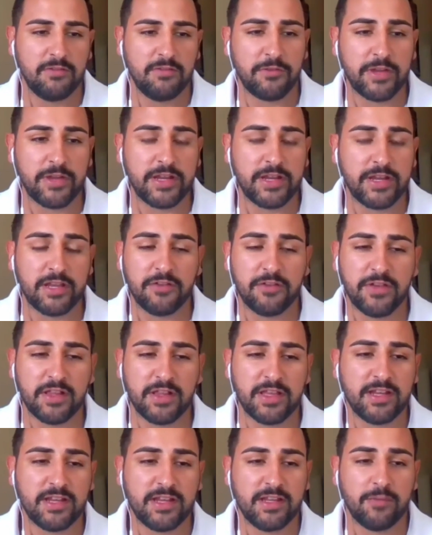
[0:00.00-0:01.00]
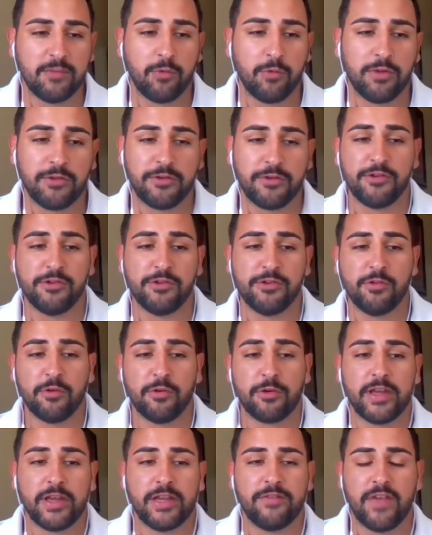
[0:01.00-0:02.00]
for any affiliate, whether new
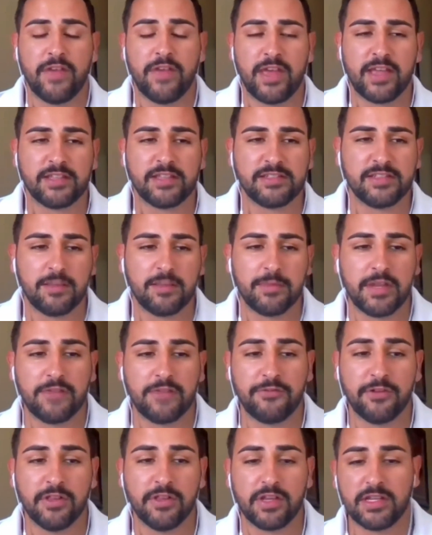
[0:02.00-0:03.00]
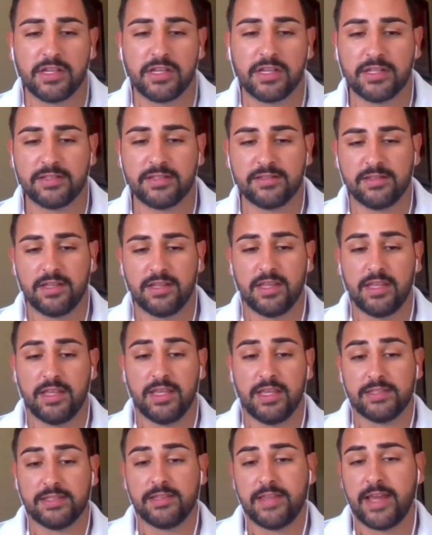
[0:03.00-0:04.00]
or advanced, if you're looking to
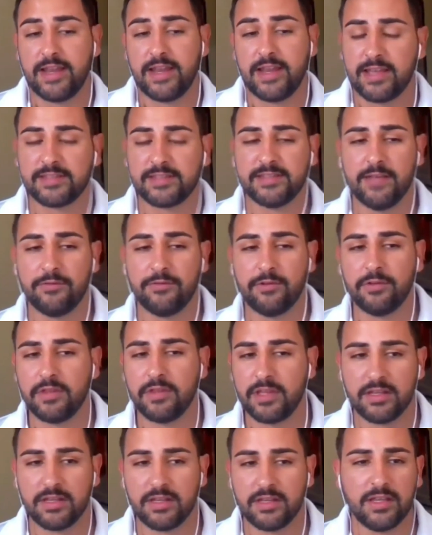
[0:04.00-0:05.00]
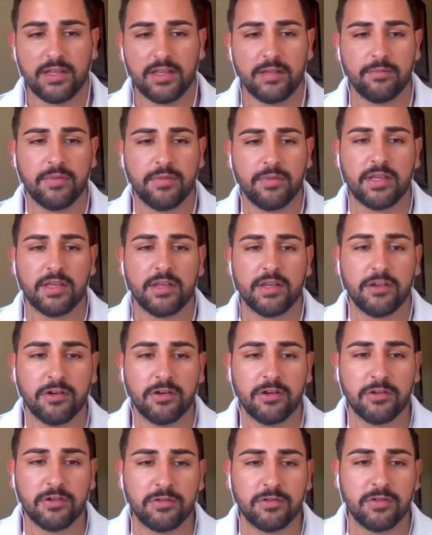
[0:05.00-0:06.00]
get to that next level, then it'd be a
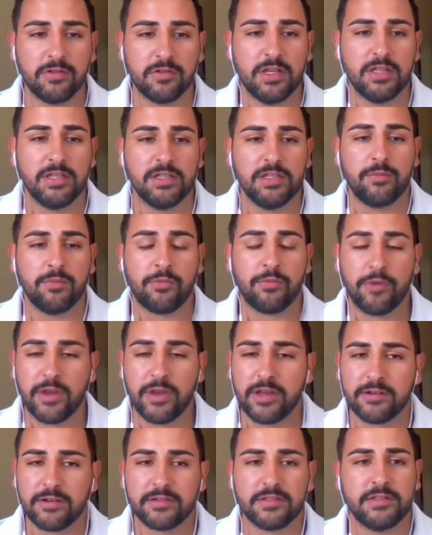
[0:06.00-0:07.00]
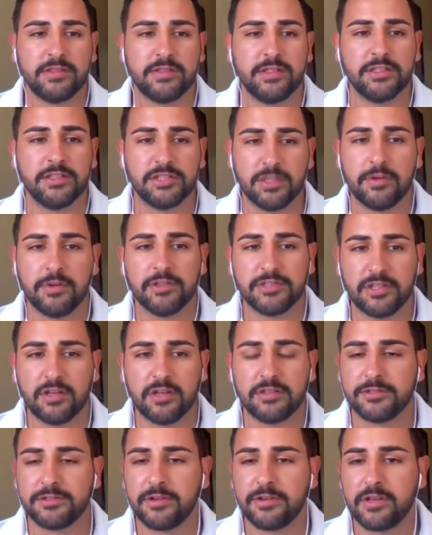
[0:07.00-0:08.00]
no-brainer to jump on
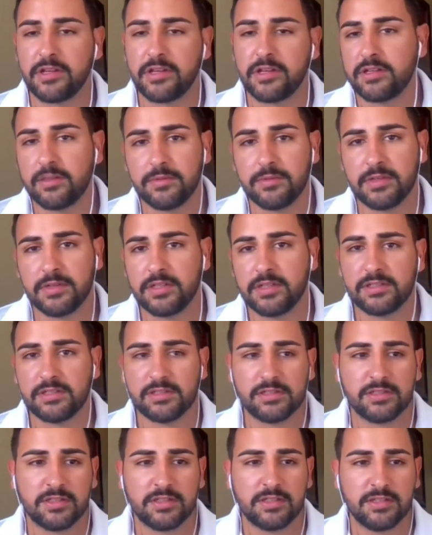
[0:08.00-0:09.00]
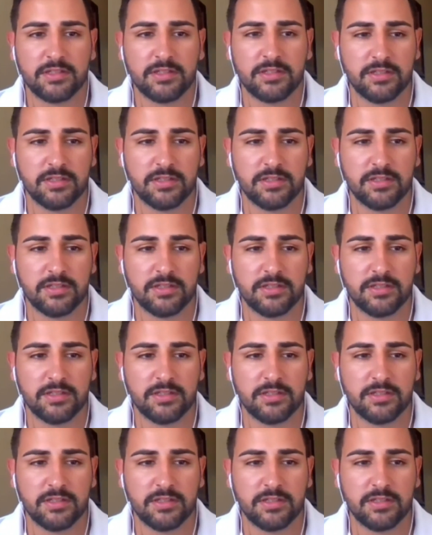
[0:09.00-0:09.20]
John's training. It's just,